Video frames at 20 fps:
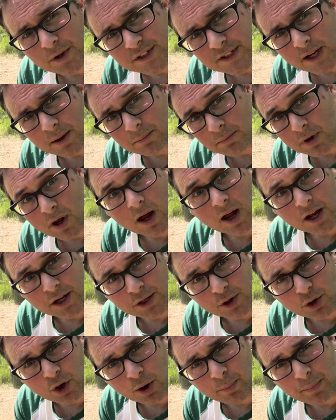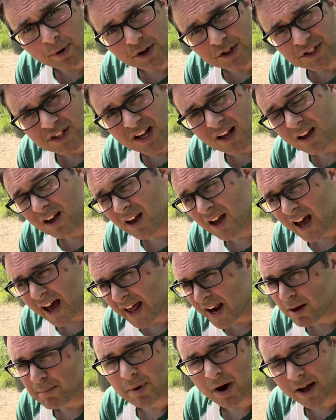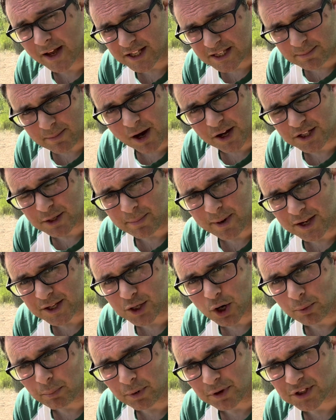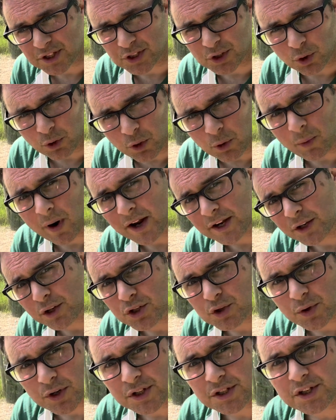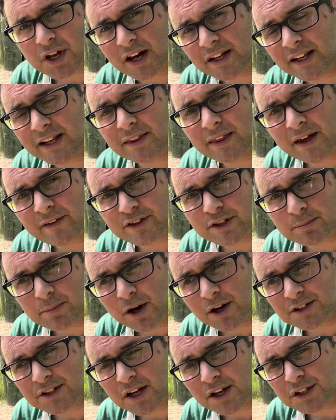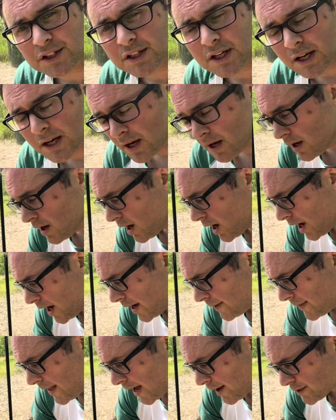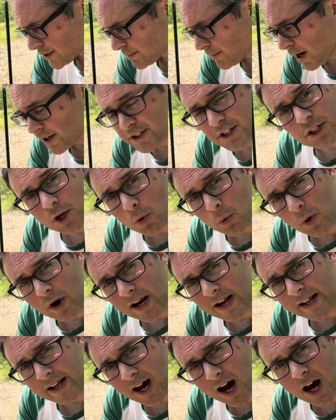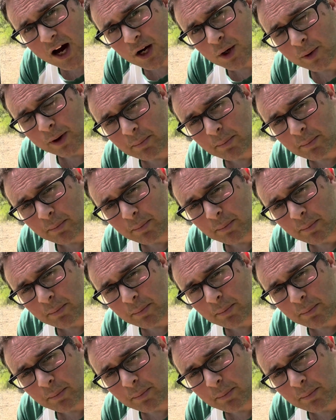some new compost. And I buy a tomato-based compost. It's got all the right nutrients that I need there for tomatoes. Now, tomatoes are really hungry